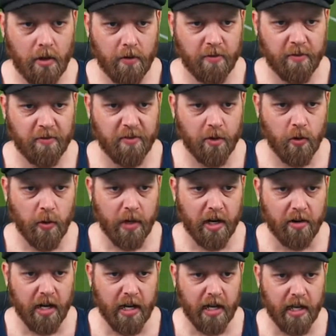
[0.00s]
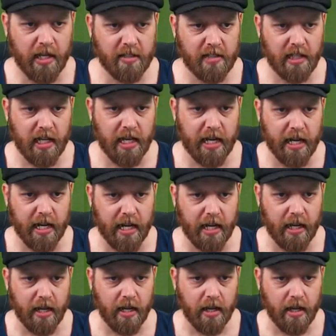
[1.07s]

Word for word: Good from Figuera. Here's Lane.